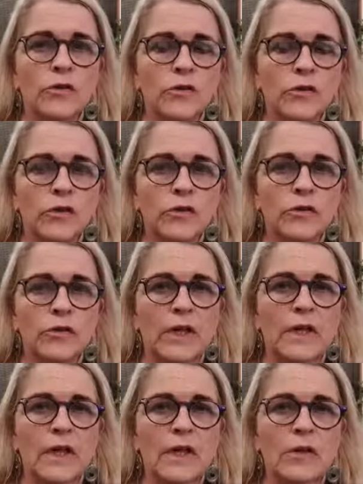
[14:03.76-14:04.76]
roots
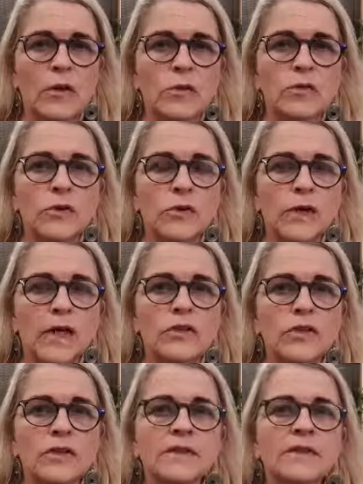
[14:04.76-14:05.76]
already in those
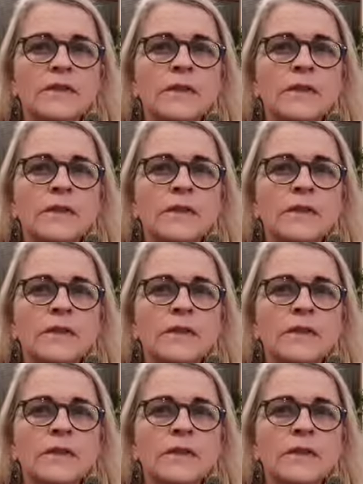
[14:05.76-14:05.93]
connections.